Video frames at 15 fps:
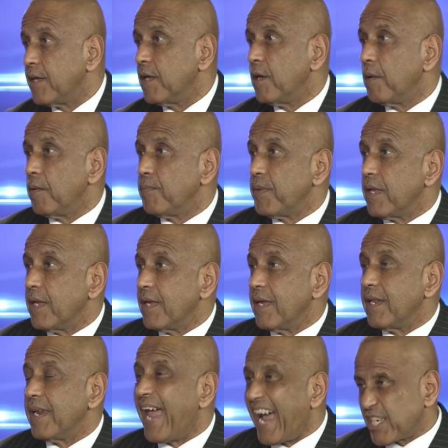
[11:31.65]
You're talking about
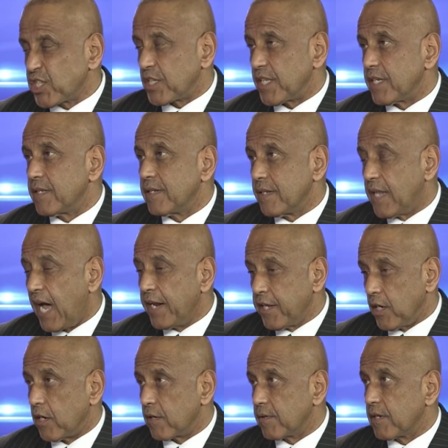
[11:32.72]
nationally. Nationally, yeah. not
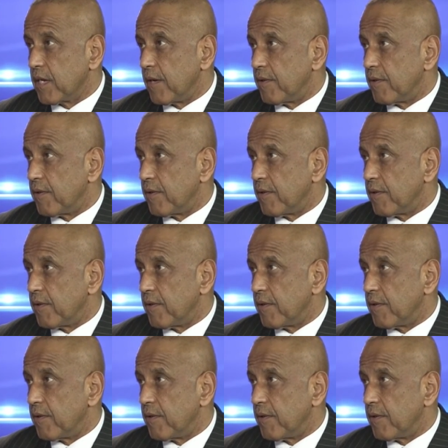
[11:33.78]
here.